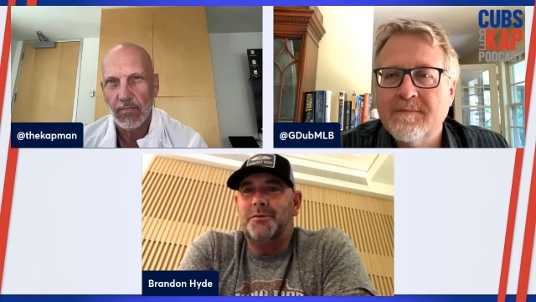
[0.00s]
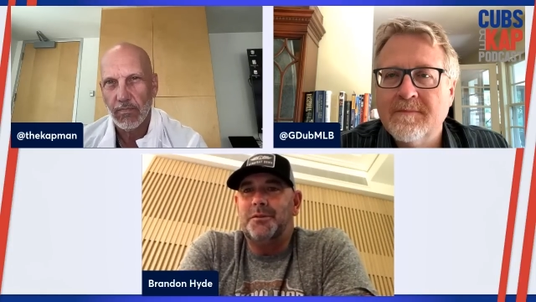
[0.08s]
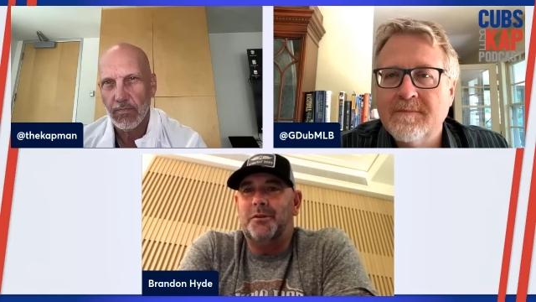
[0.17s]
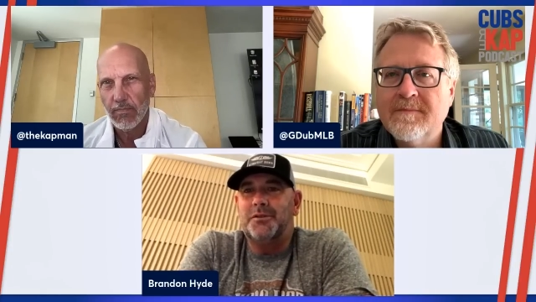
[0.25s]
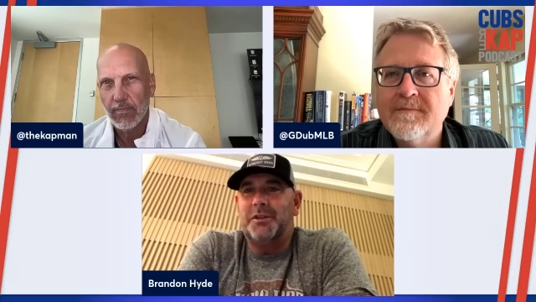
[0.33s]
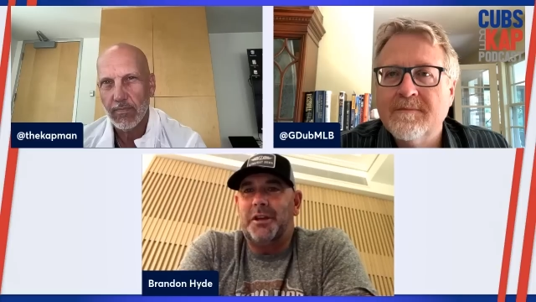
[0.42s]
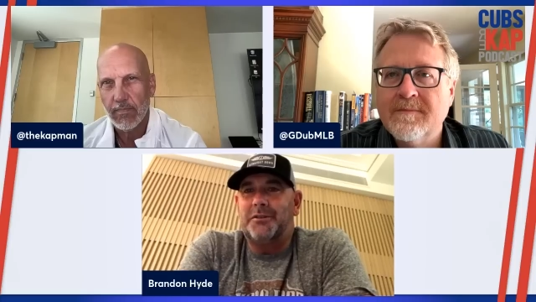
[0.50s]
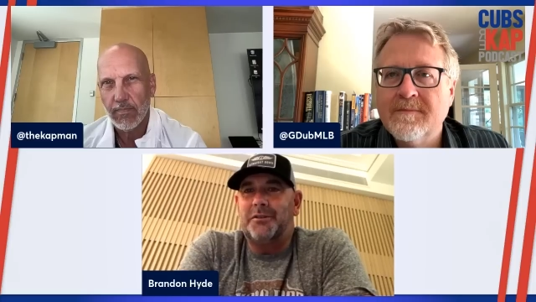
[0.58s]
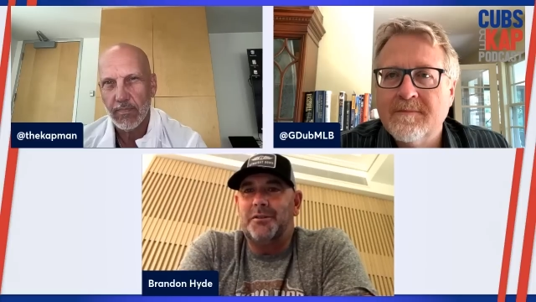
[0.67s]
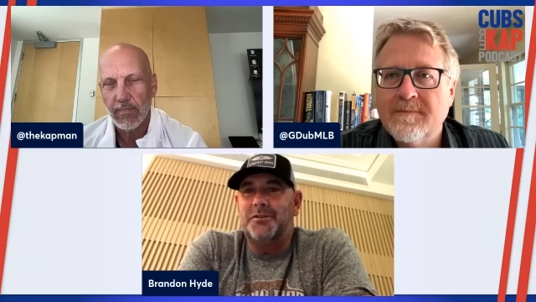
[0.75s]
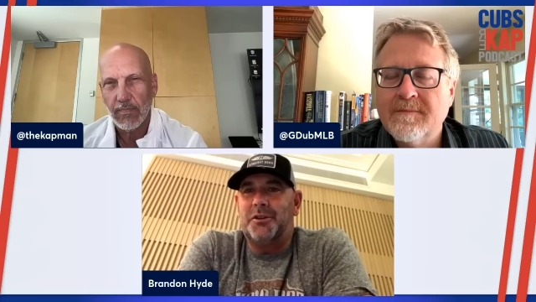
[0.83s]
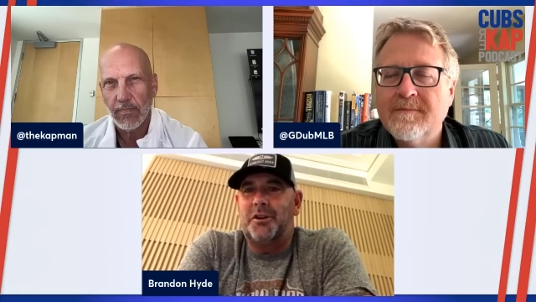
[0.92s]
Speaker 1: You know, just like
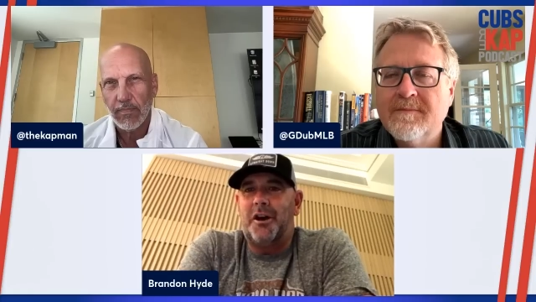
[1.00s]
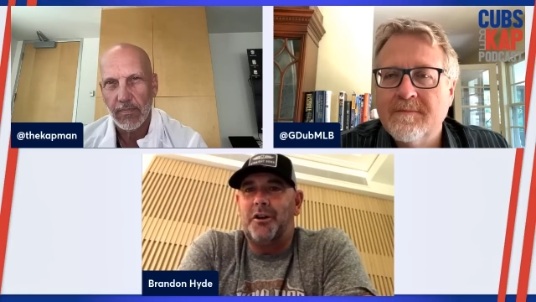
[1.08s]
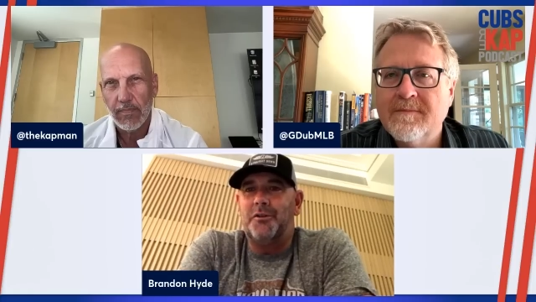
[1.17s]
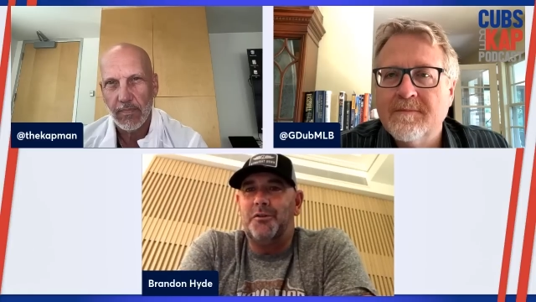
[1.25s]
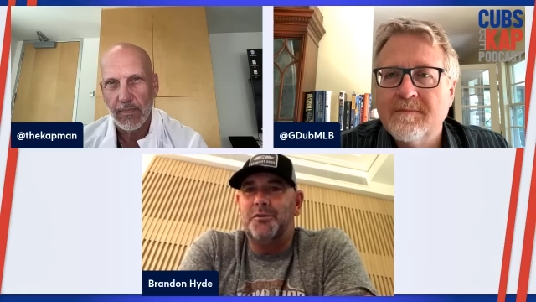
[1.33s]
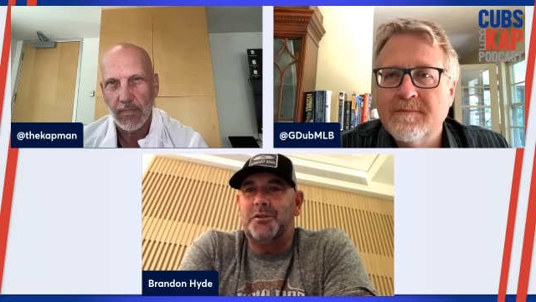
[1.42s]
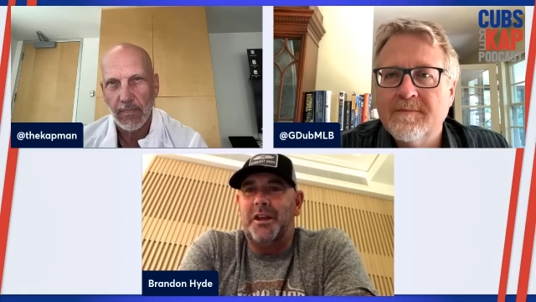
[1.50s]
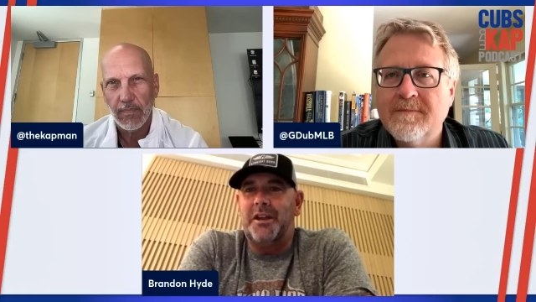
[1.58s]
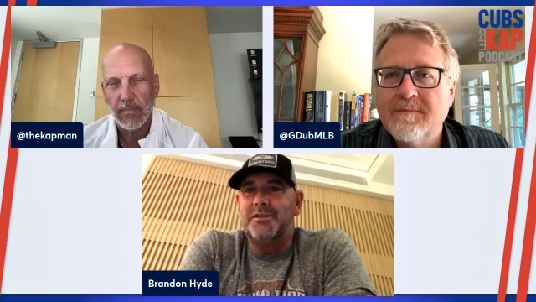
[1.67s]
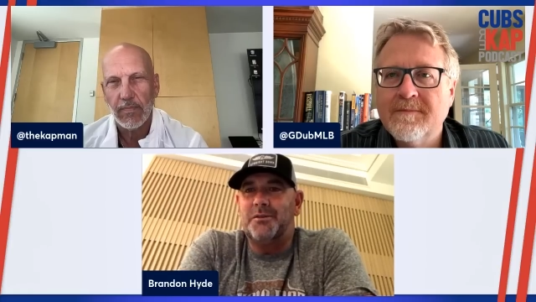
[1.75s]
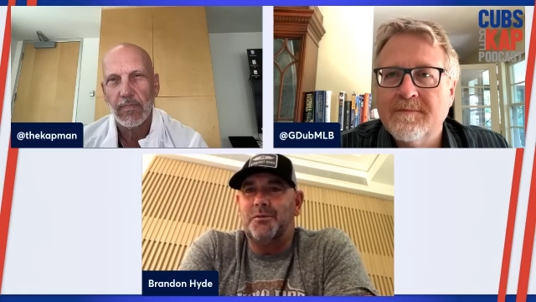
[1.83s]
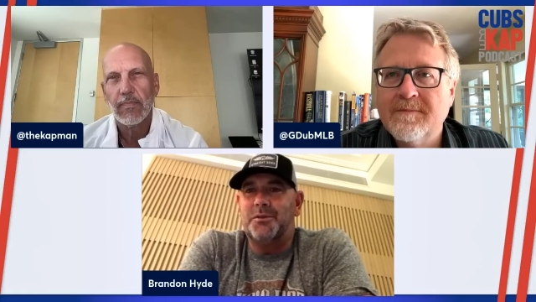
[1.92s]
in Chicago those
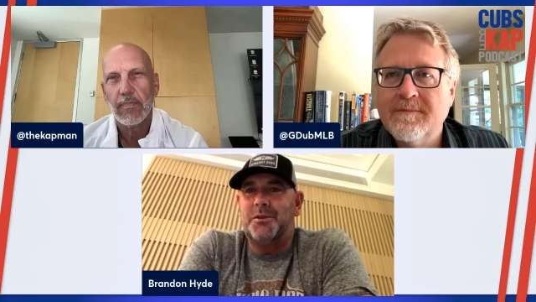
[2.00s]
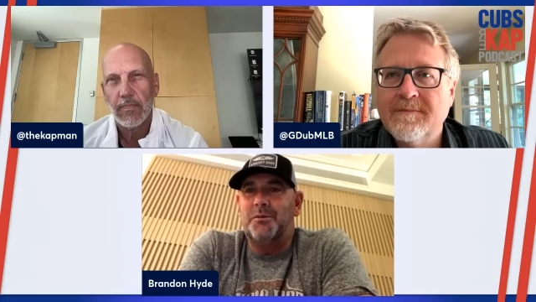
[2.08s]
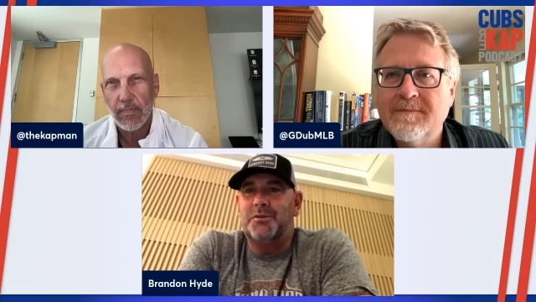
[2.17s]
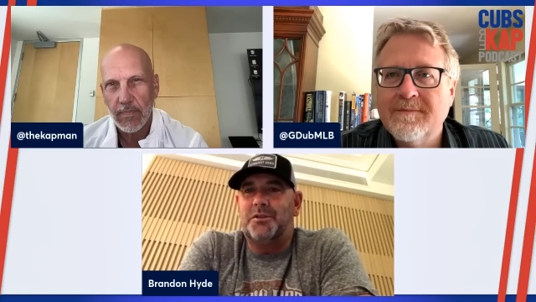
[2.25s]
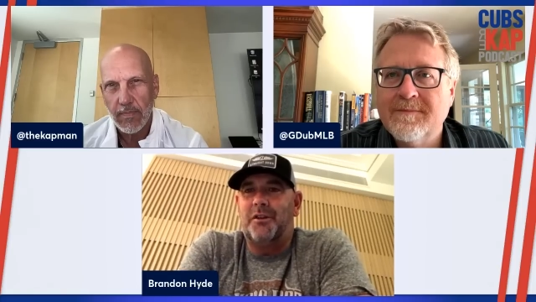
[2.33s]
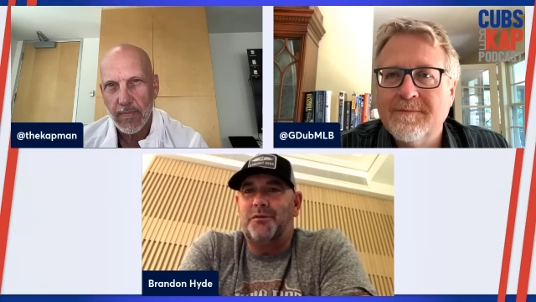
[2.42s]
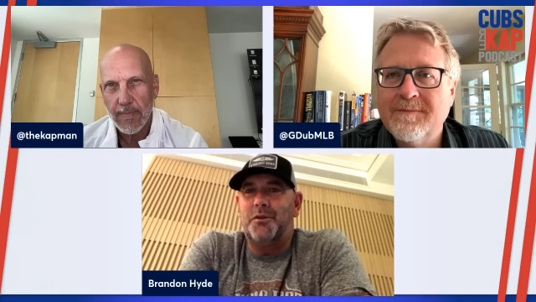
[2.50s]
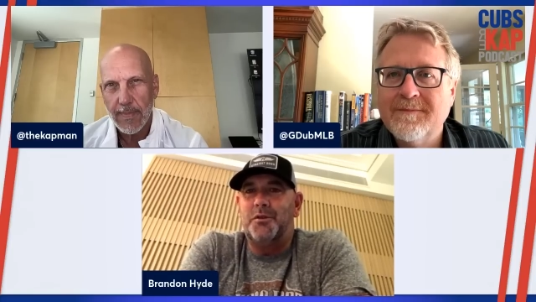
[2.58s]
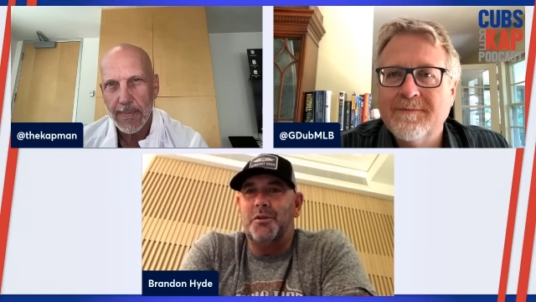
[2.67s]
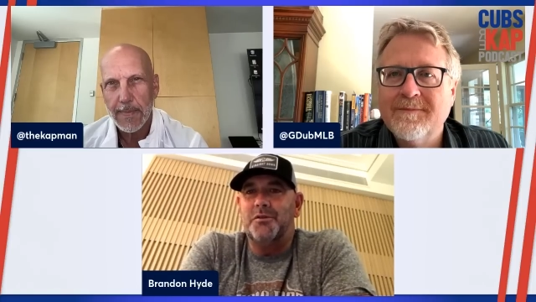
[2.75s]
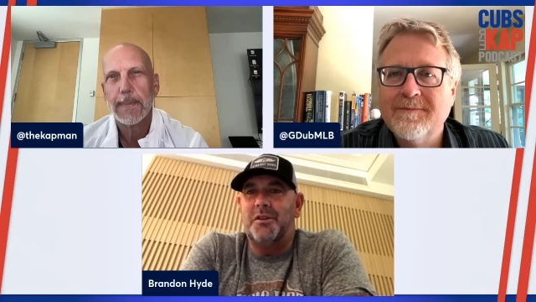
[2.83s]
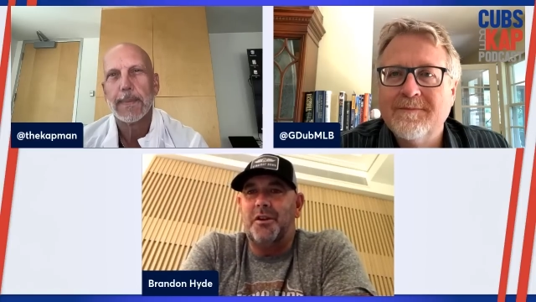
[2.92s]
days, there was it was tough few
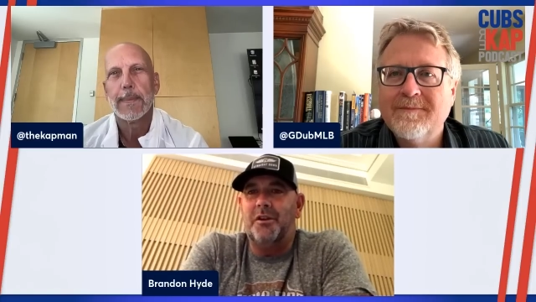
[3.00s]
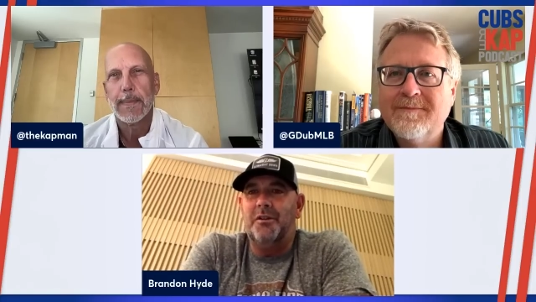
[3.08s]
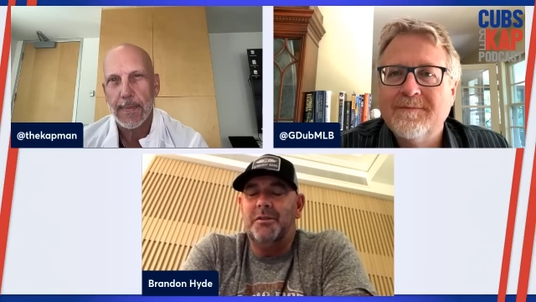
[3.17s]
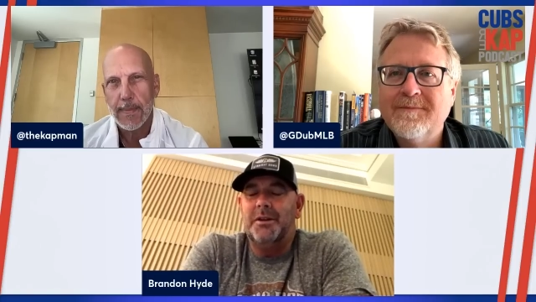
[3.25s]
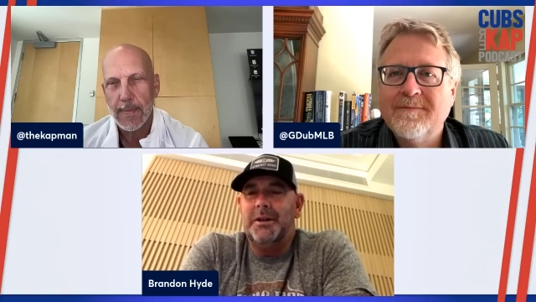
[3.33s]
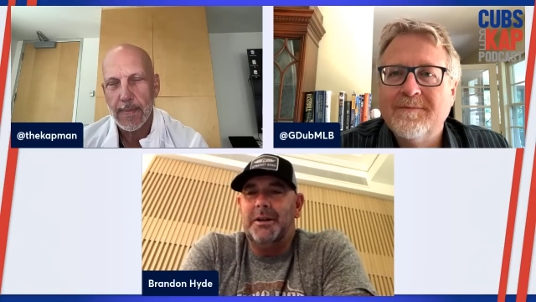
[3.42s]
years there.